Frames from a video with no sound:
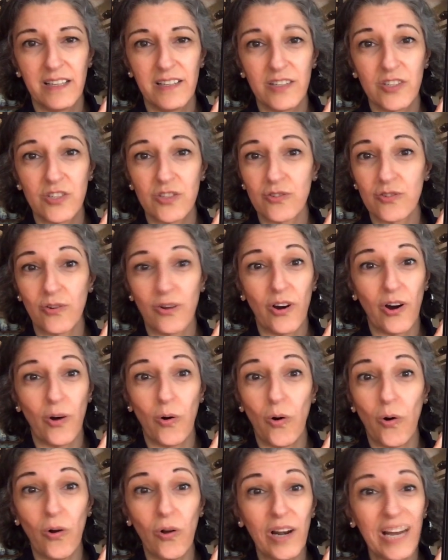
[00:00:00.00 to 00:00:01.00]
So
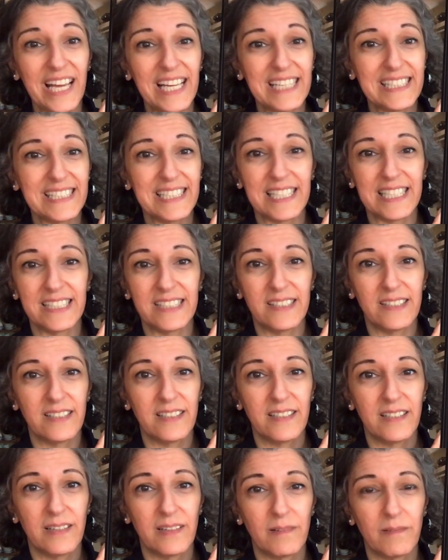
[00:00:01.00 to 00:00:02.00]
all I did
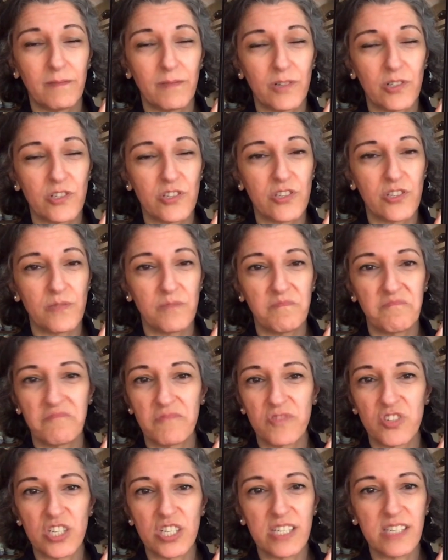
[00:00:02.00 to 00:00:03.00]
was
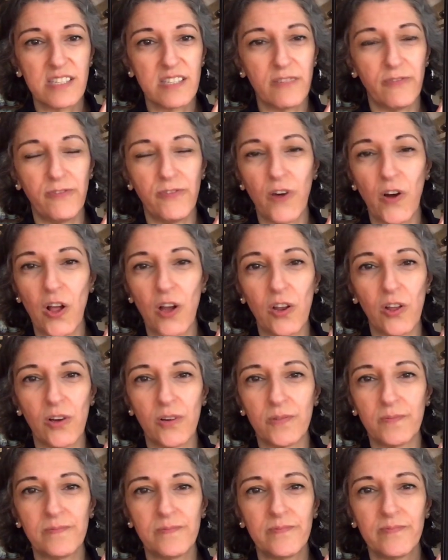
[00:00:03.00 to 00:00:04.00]
just
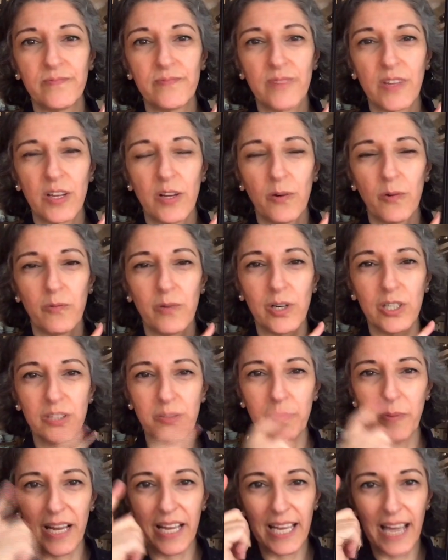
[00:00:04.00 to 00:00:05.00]
follow what
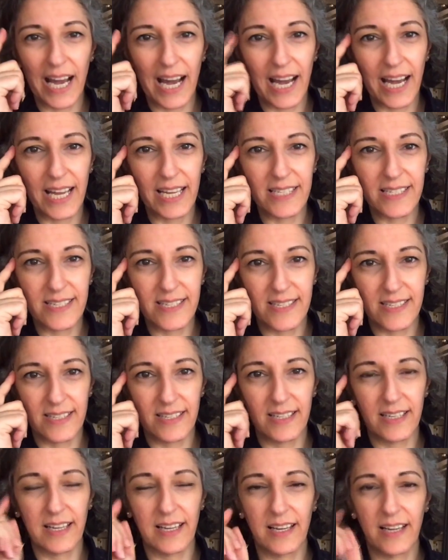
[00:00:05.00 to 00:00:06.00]
my eyes
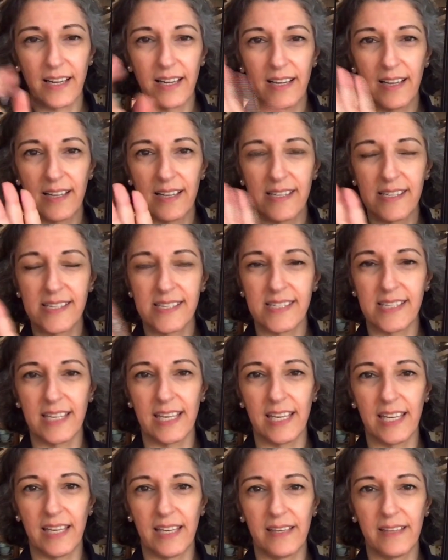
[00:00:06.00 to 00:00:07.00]

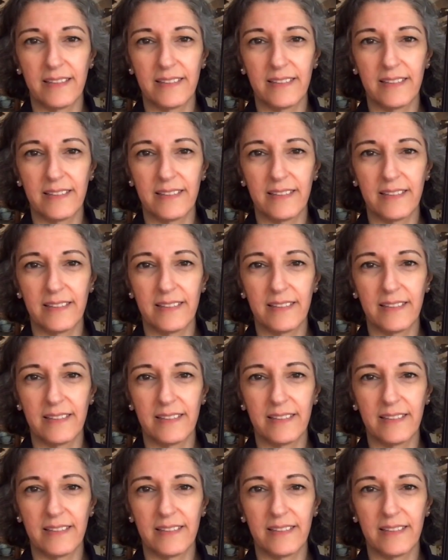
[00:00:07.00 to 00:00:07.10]
see.